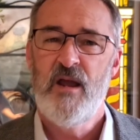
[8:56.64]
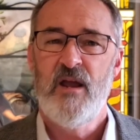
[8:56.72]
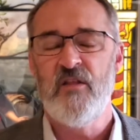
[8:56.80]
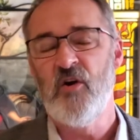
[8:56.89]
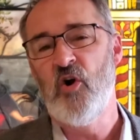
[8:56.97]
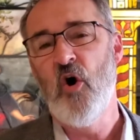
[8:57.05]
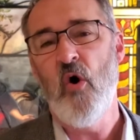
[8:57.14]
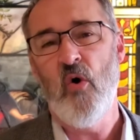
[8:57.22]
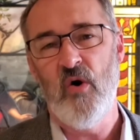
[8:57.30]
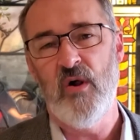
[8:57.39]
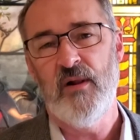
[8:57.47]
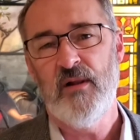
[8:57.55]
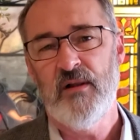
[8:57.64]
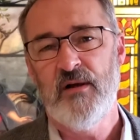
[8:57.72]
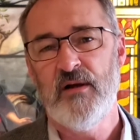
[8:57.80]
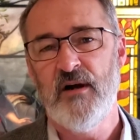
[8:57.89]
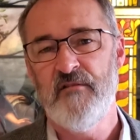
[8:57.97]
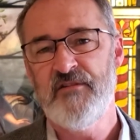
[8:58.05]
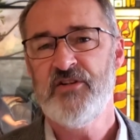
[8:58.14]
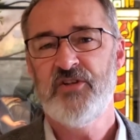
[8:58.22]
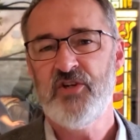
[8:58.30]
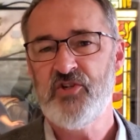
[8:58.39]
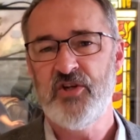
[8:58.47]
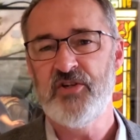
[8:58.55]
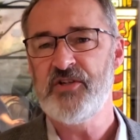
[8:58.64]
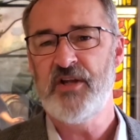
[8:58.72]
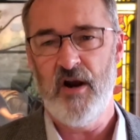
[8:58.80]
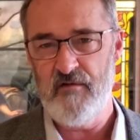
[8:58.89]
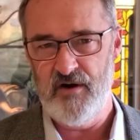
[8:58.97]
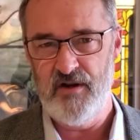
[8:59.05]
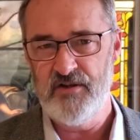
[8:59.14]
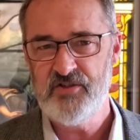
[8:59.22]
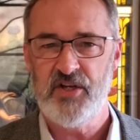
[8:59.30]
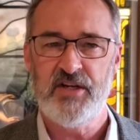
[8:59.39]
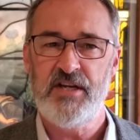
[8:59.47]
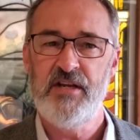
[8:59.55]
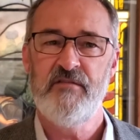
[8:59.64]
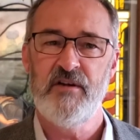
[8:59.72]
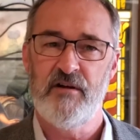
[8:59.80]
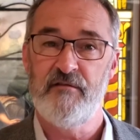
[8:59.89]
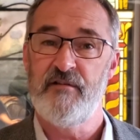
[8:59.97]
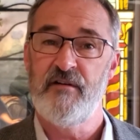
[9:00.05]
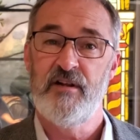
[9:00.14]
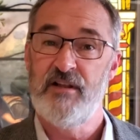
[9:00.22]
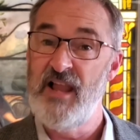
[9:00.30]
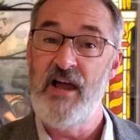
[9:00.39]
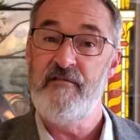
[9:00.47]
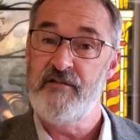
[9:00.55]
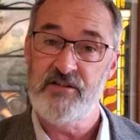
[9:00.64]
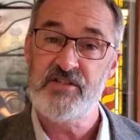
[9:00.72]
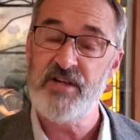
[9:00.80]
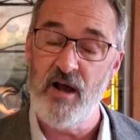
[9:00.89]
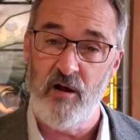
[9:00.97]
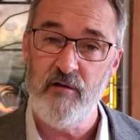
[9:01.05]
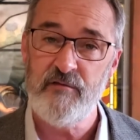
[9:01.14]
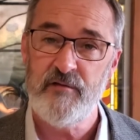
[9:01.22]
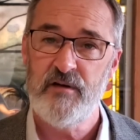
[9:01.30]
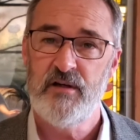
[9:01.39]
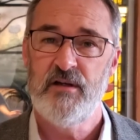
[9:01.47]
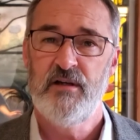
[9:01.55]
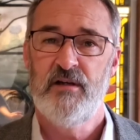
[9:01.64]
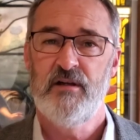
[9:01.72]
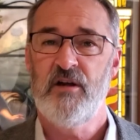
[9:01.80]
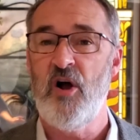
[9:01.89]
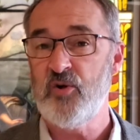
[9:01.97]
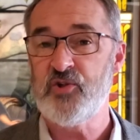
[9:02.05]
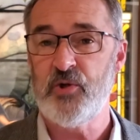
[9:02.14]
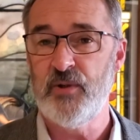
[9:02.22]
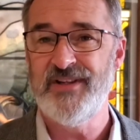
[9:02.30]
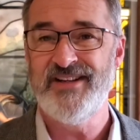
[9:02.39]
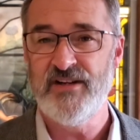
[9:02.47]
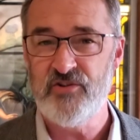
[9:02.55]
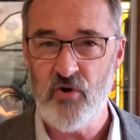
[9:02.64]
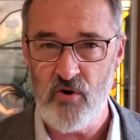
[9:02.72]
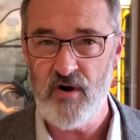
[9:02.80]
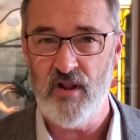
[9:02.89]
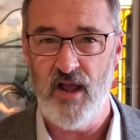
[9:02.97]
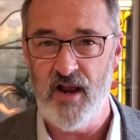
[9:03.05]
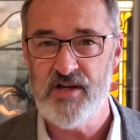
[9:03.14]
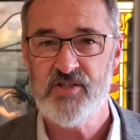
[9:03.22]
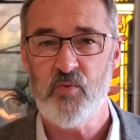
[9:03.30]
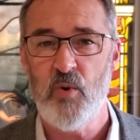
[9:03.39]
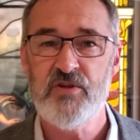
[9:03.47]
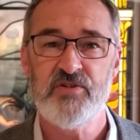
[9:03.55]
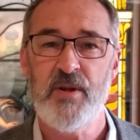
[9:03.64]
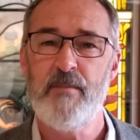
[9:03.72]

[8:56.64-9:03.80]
The goal of indigenous governance and even of life itself, culturally internalized, was to